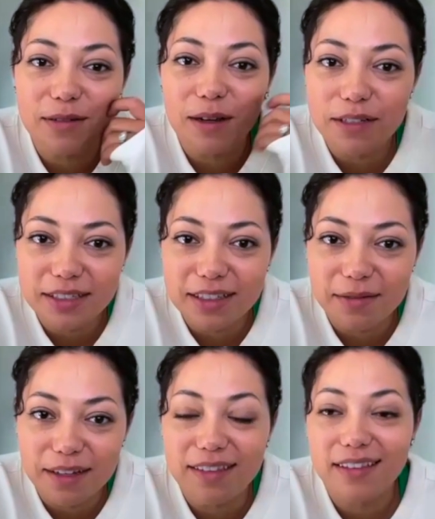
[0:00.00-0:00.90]
is what we're dealing
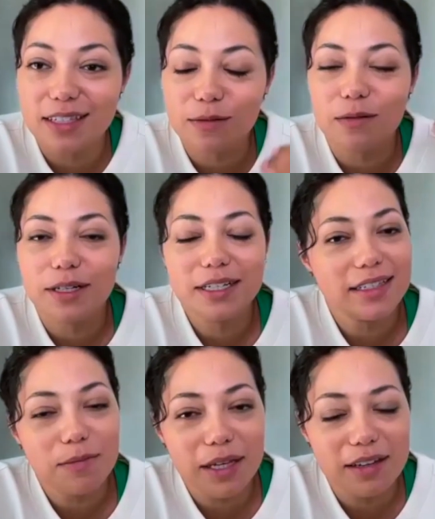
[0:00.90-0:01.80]
with. This is what we're
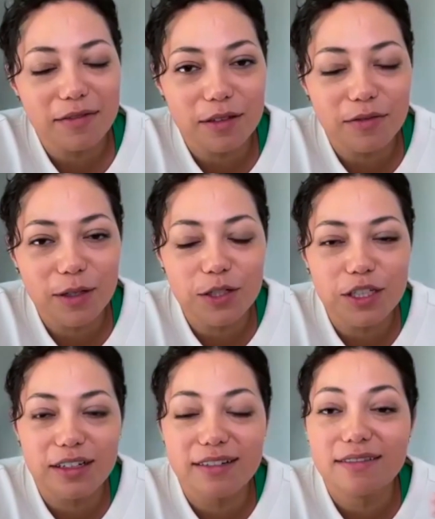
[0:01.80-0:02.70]
anticipating for the
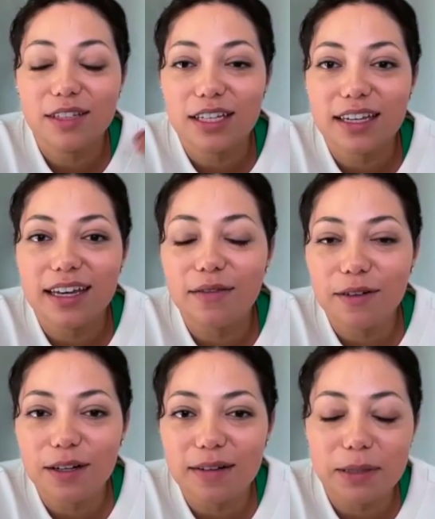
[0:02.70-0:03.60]
future, looking out
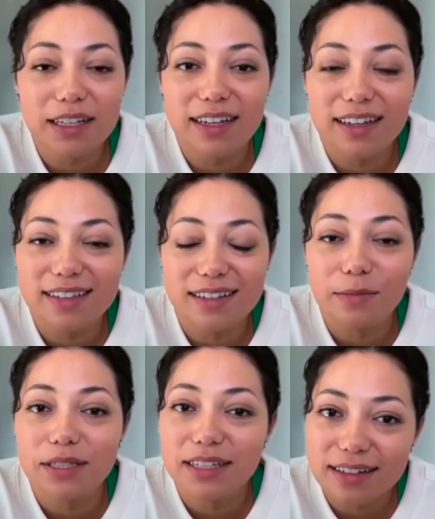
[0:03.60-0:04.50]
for our clients and
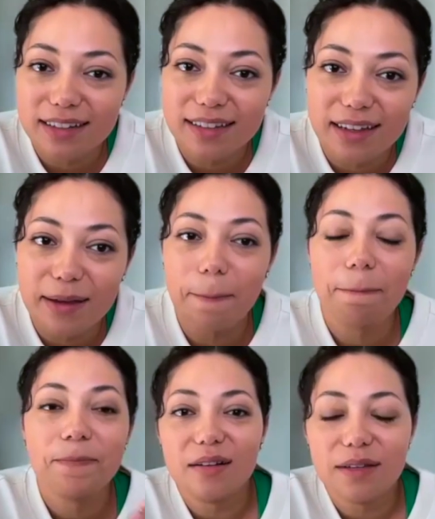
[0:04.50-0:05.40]
protecting them.
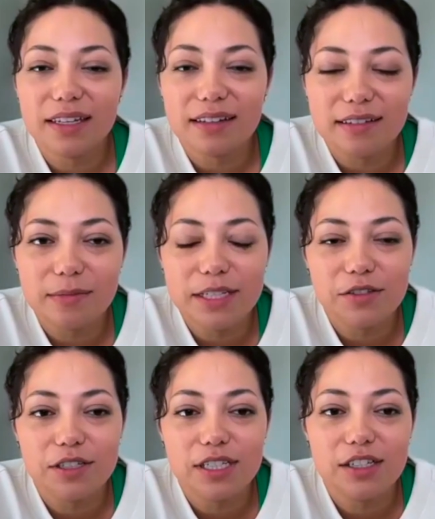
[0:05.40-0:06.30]
How do we get a little bit
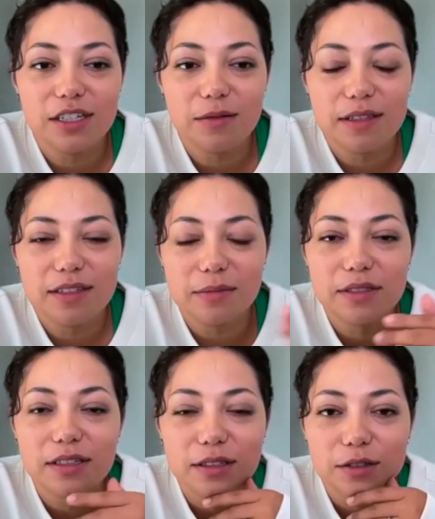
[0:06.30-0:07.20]
strategic with some
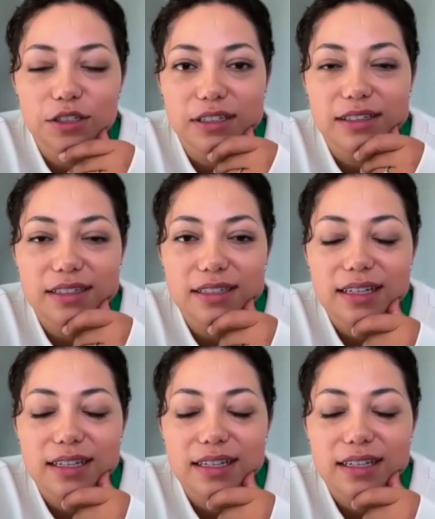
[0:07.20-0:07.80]
solutions?